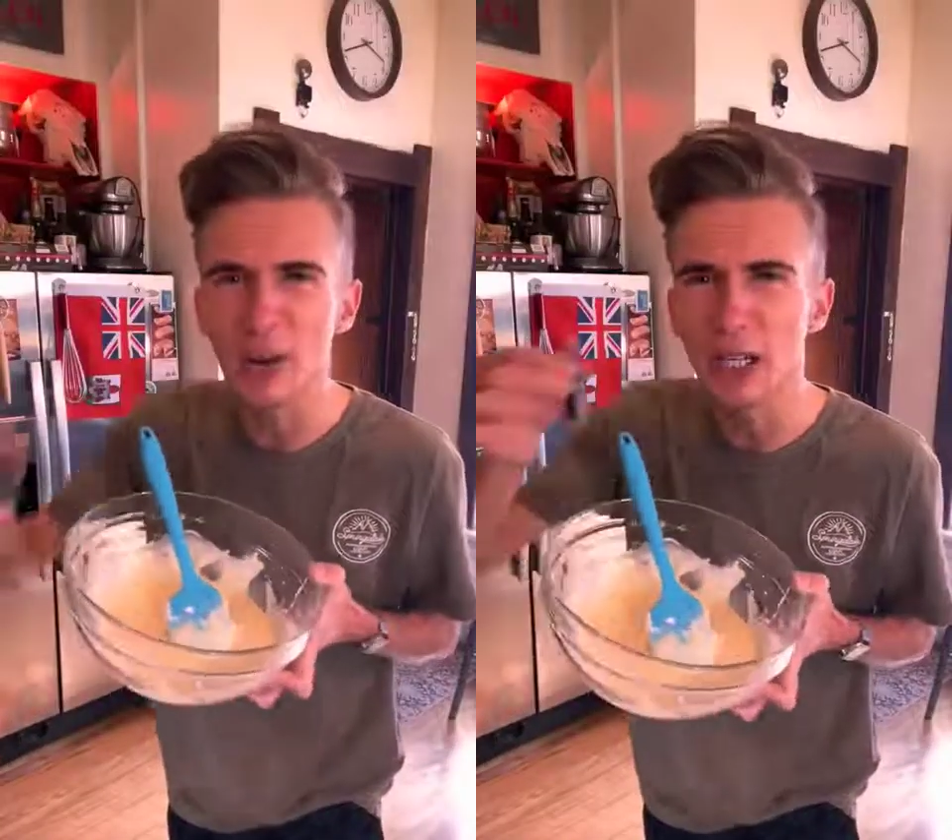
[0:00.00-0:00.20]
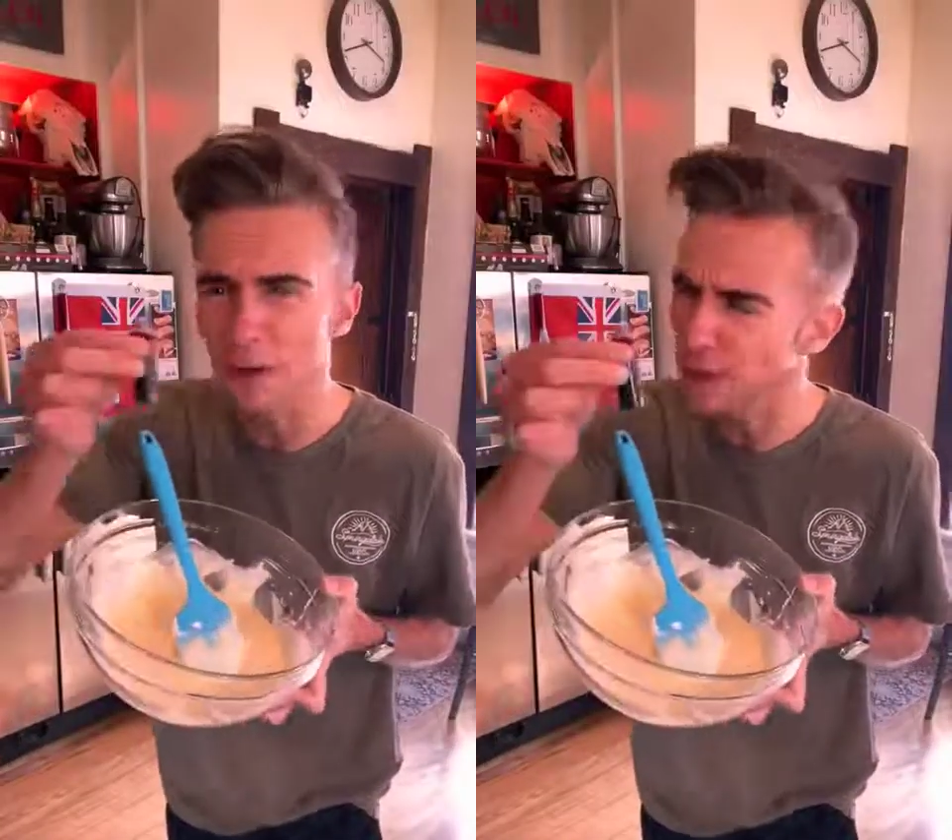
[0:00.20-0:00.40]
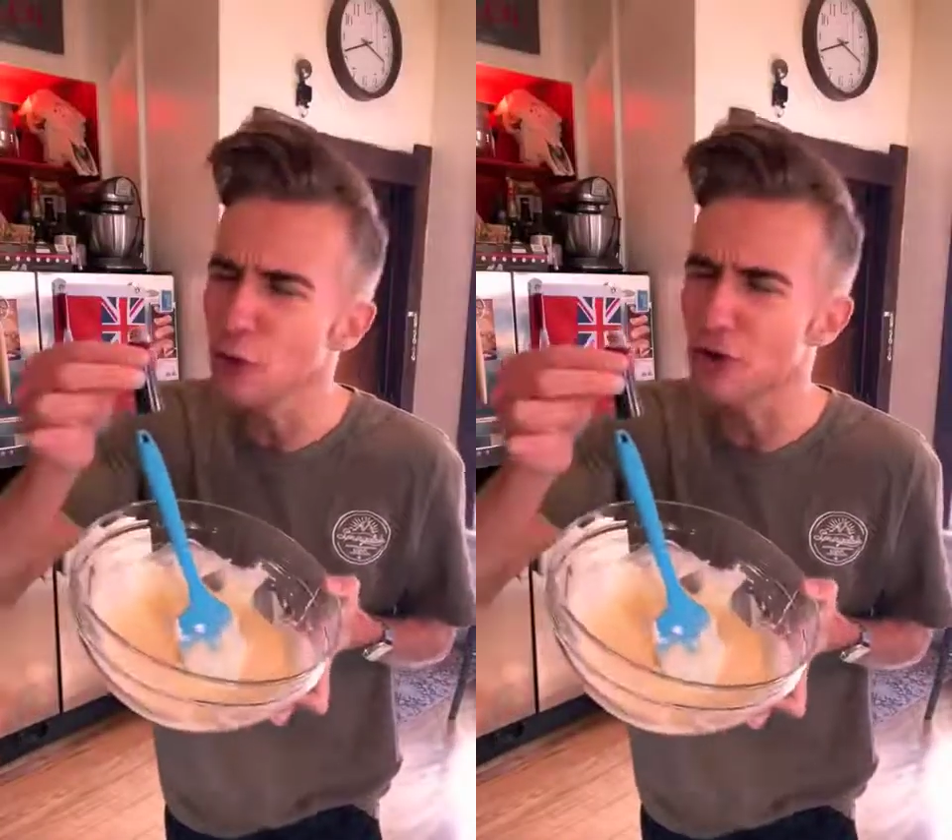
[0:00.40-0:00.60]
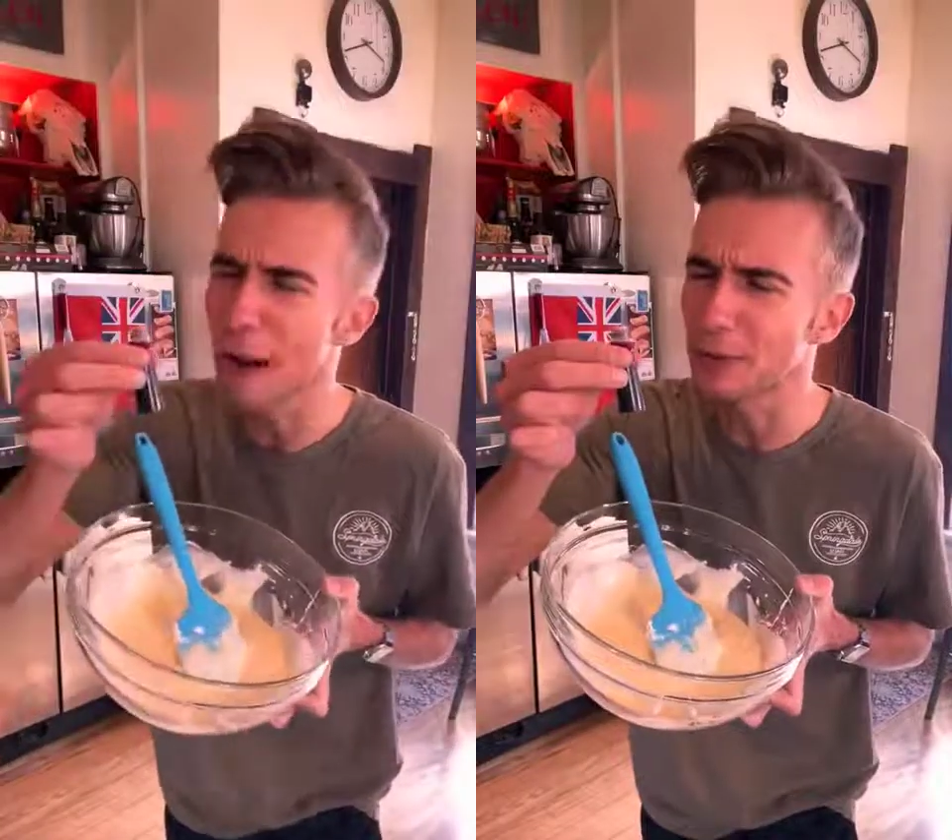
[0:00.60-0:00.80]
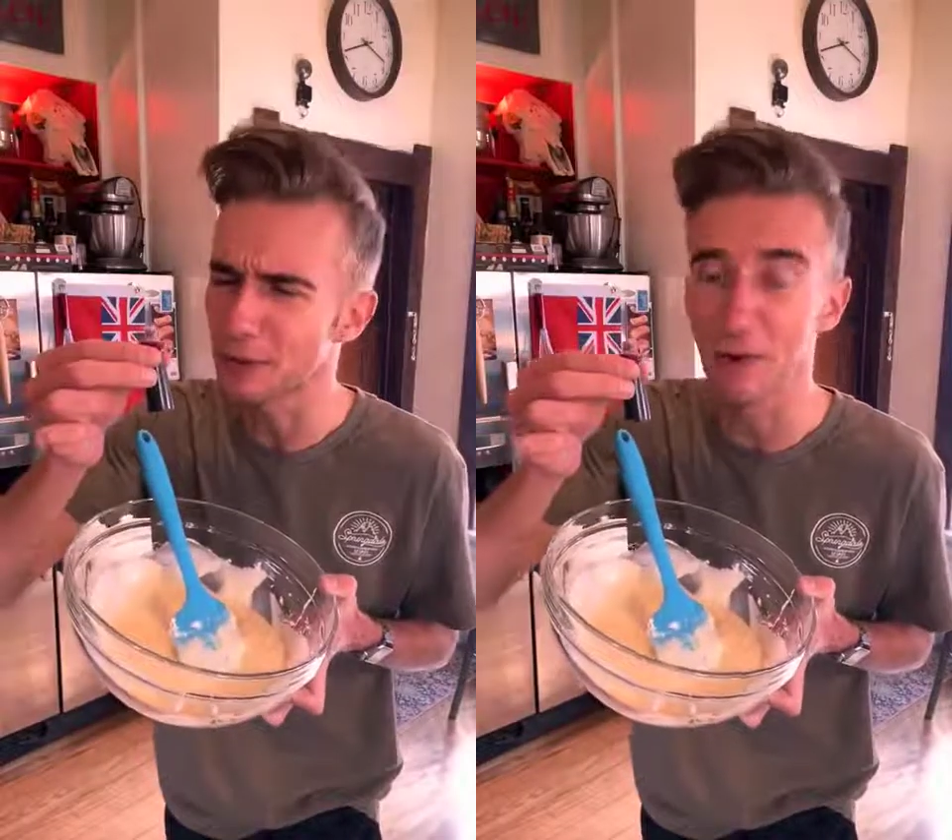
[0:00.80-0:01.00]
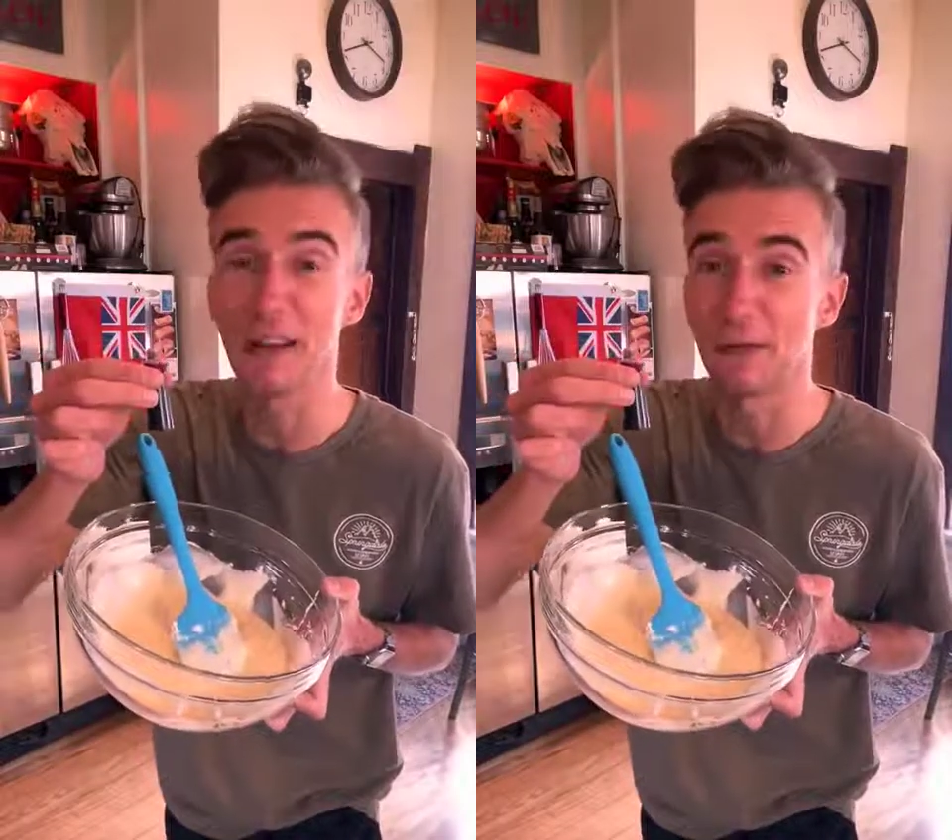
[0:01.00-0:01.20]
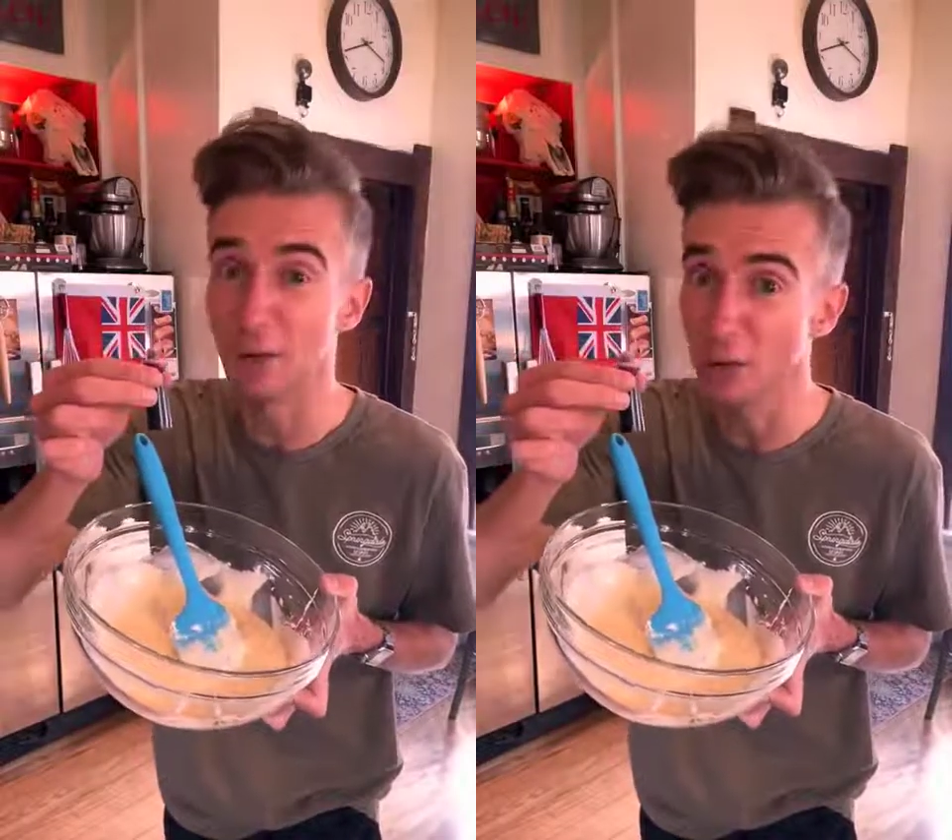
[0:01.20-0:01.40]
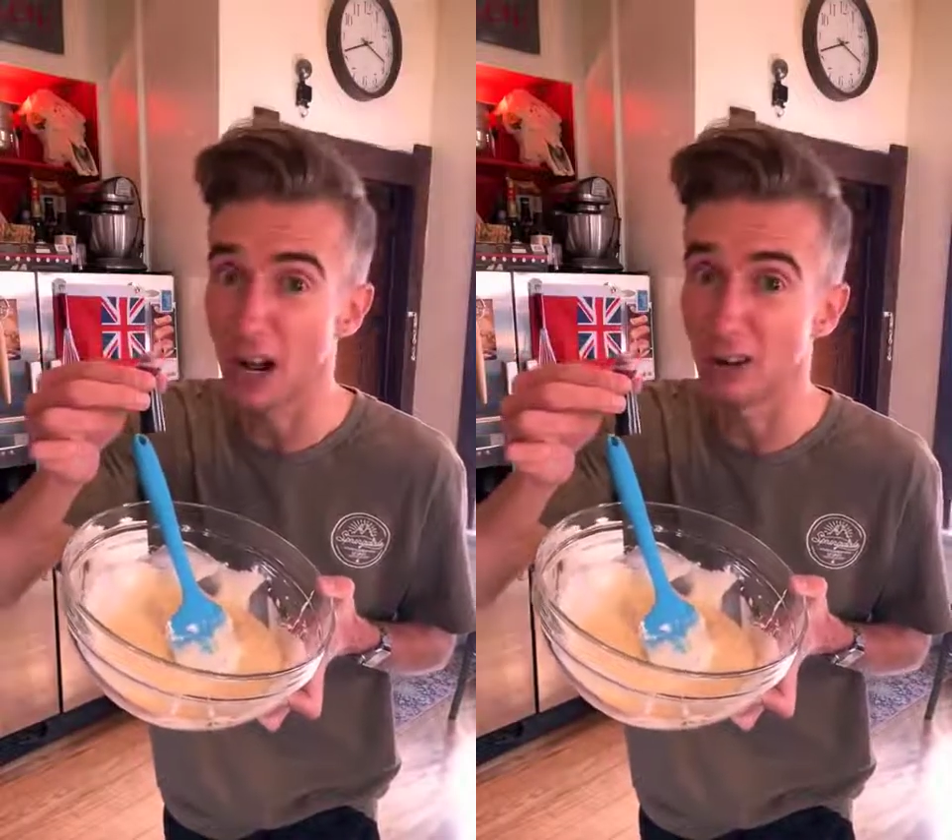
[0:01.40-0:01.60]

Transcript: using a few drops of red food